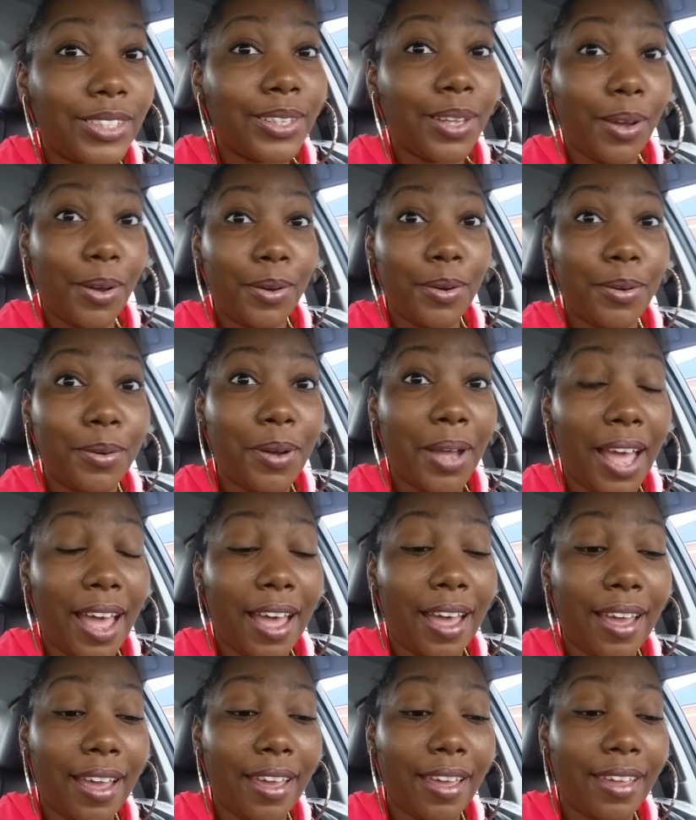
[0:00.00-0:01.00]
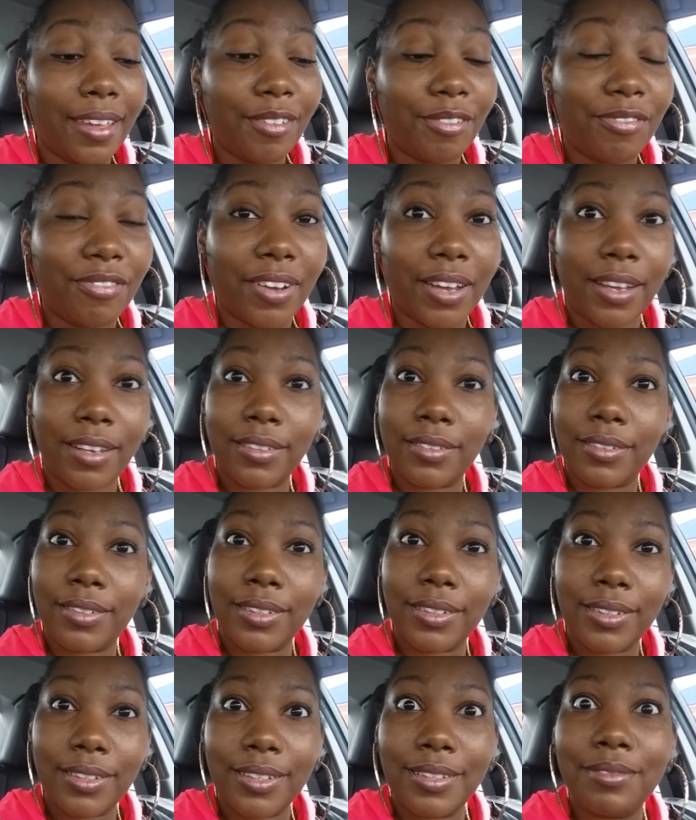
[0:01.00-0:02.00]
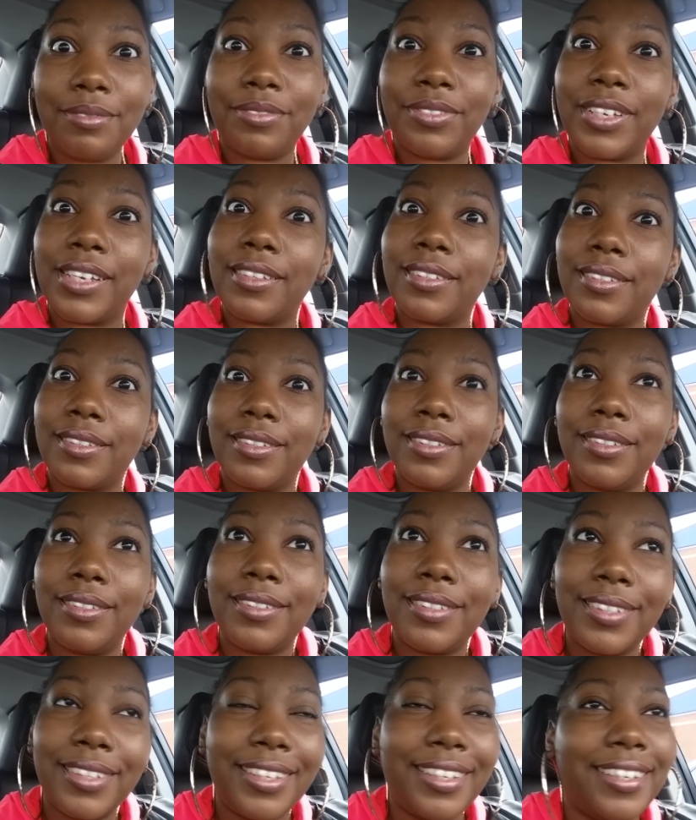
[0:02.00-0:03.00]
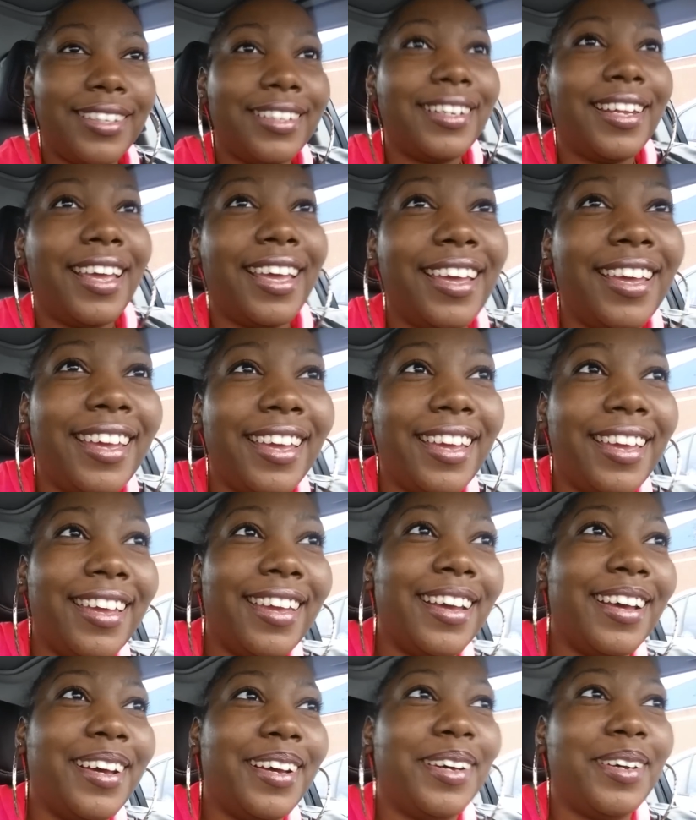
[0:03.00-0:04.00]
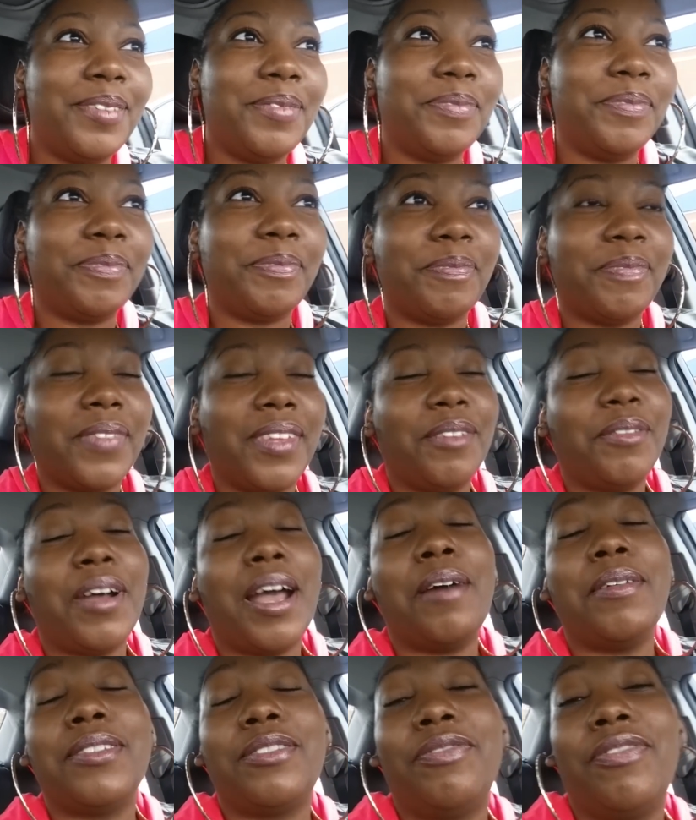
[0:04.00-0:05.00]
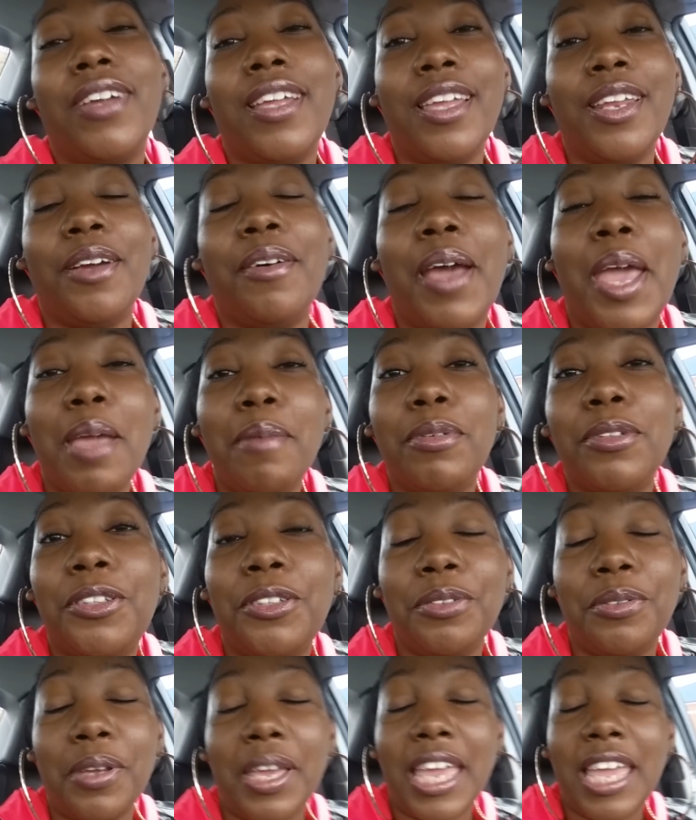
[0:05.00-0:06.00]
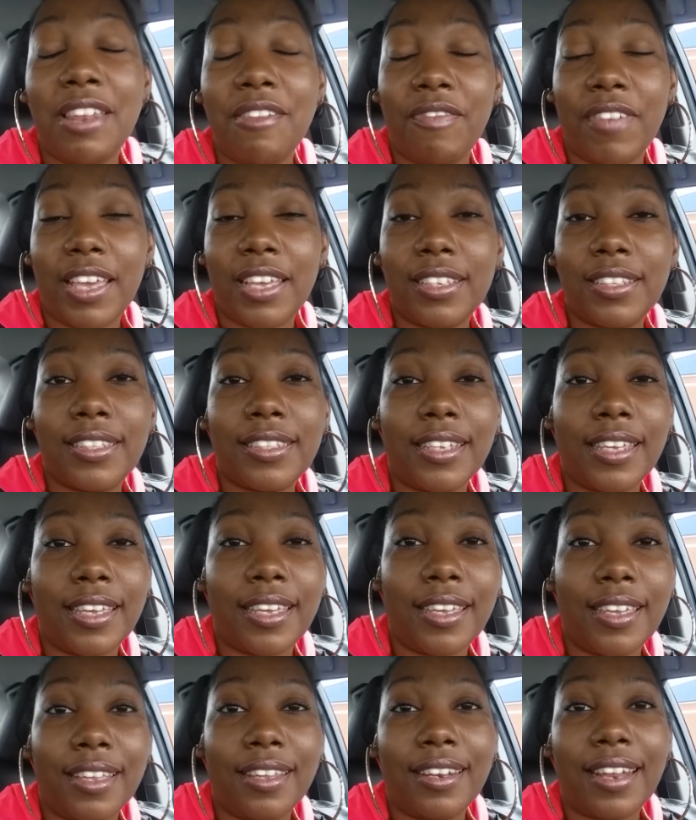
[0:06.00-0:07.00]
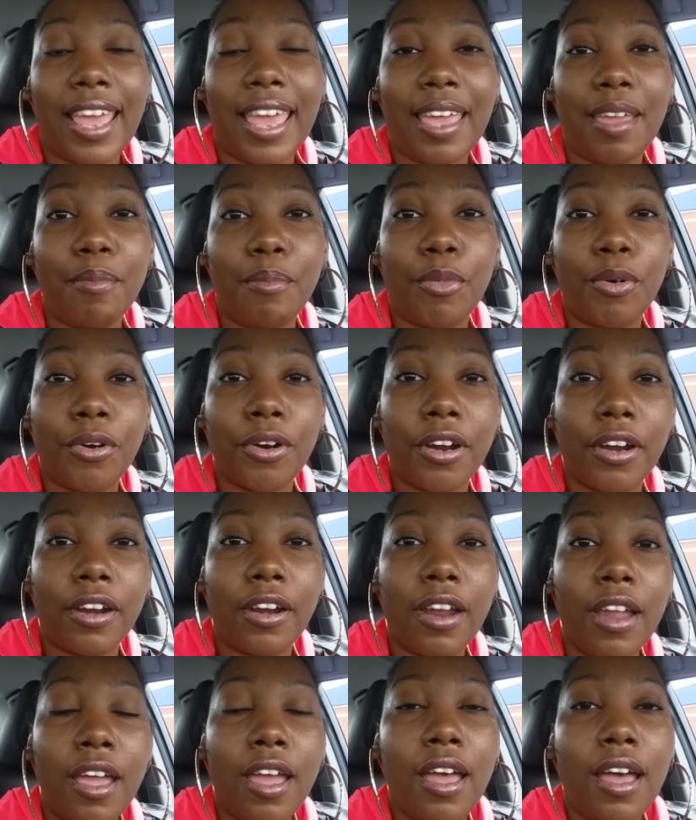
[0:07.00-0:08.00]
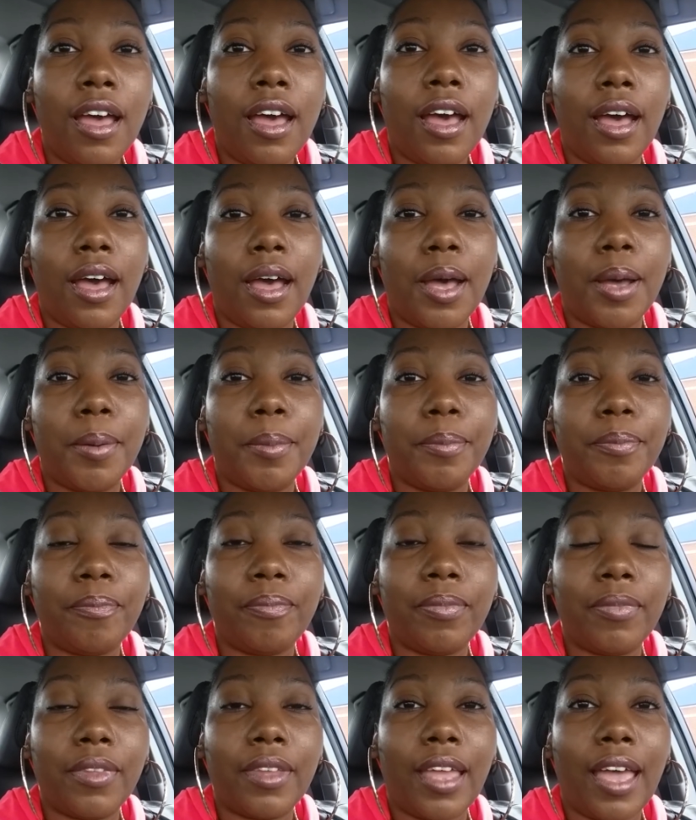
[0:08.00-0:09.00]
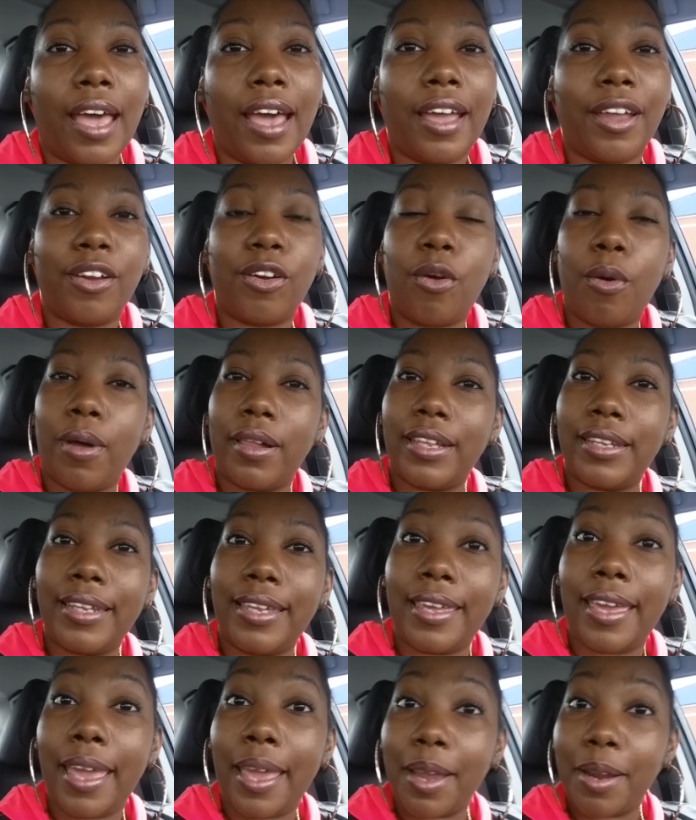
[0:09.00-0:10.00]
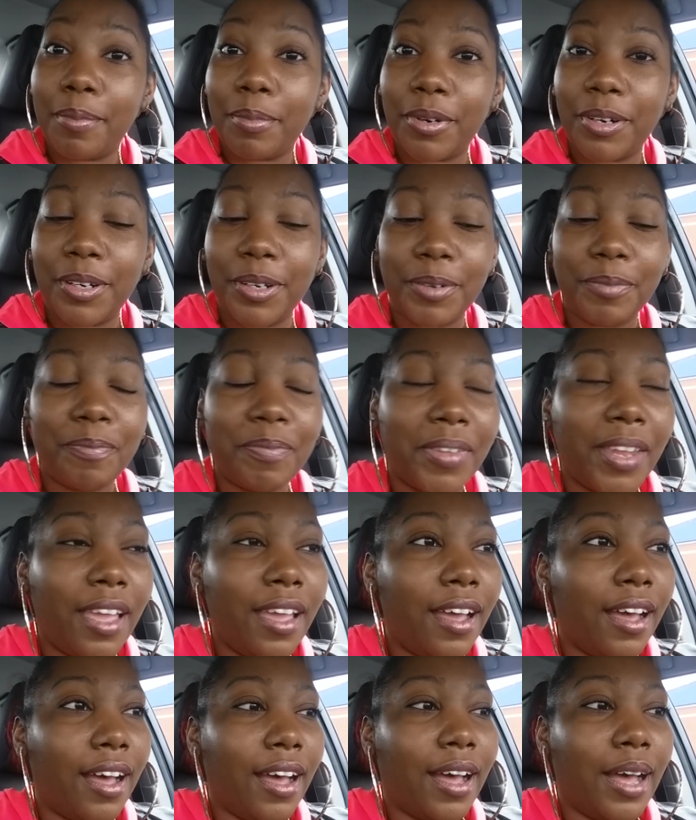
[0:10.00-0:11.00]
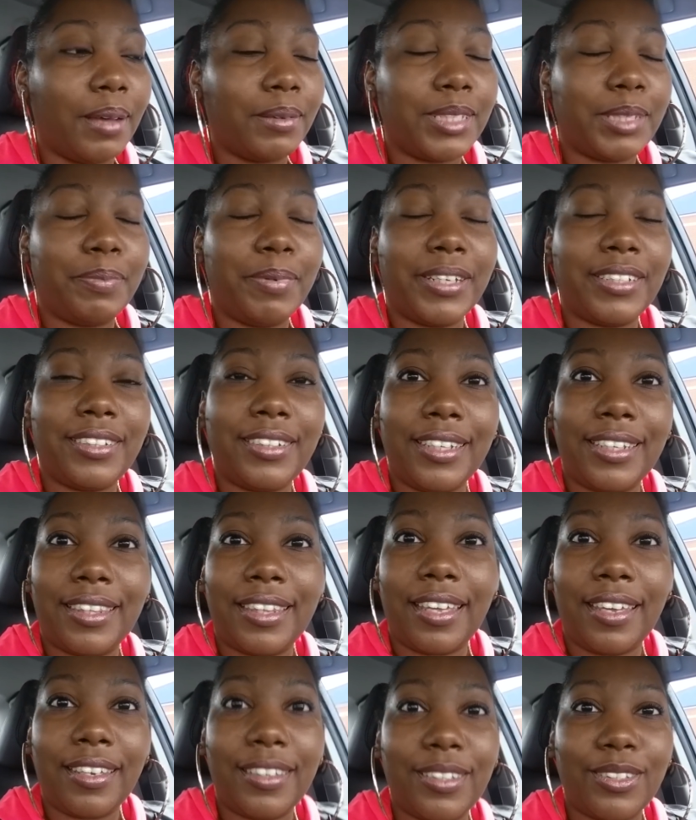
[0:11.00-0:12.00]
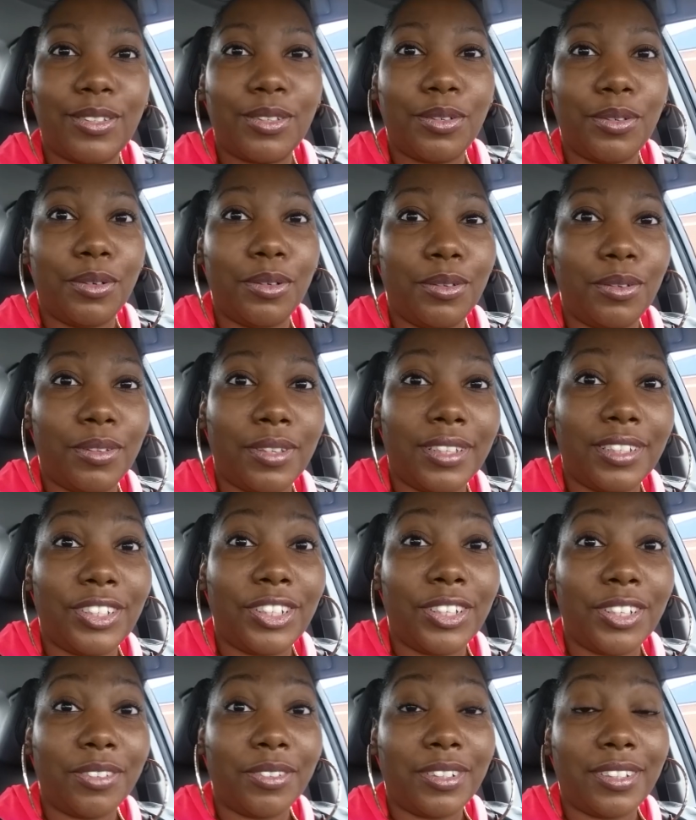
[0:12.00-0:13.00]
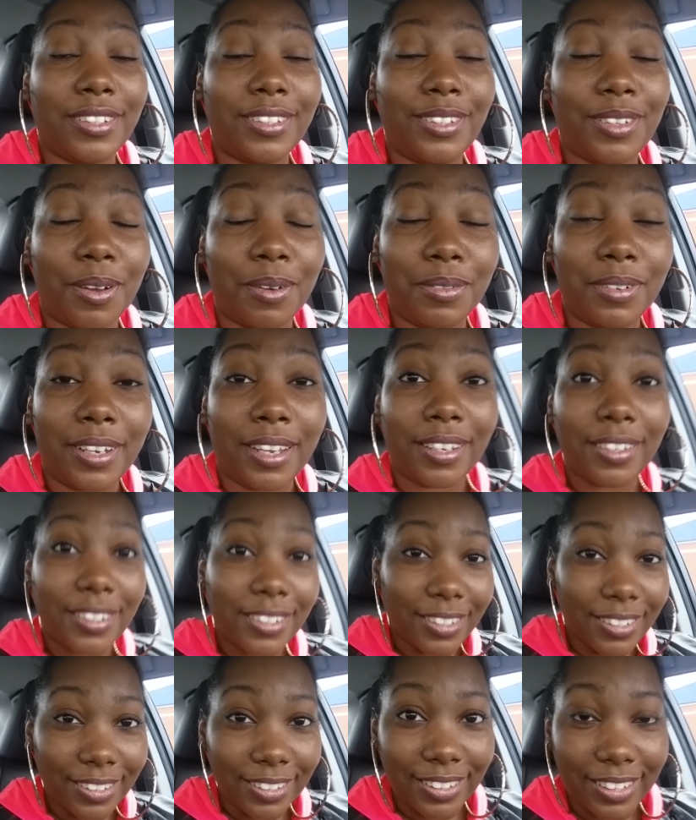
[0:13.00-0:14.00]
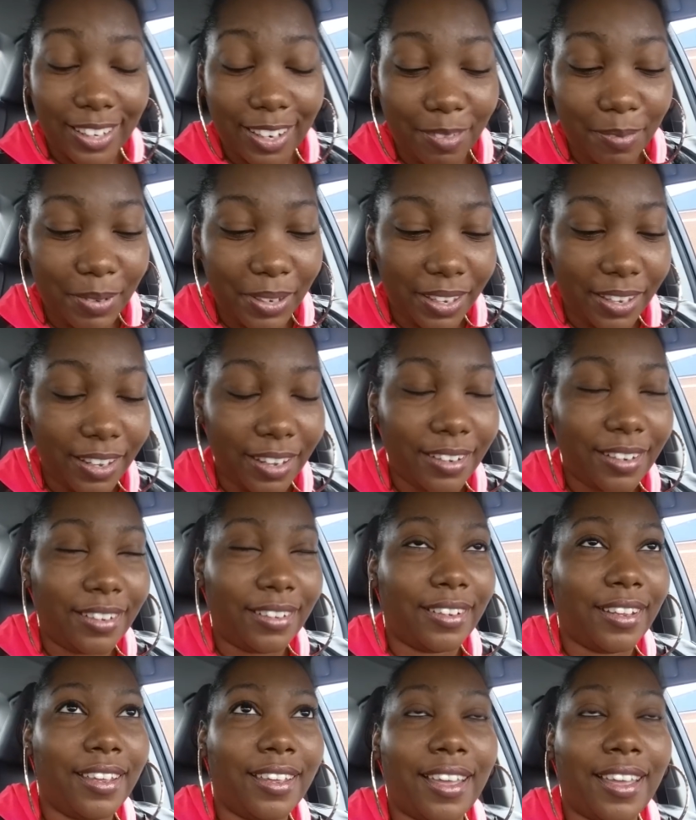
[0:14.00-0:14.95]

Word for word: So I finally invested in a um well I was you know able to invest in a more um higher quality camera, um, especially thanks to the generous donations that I've been getting.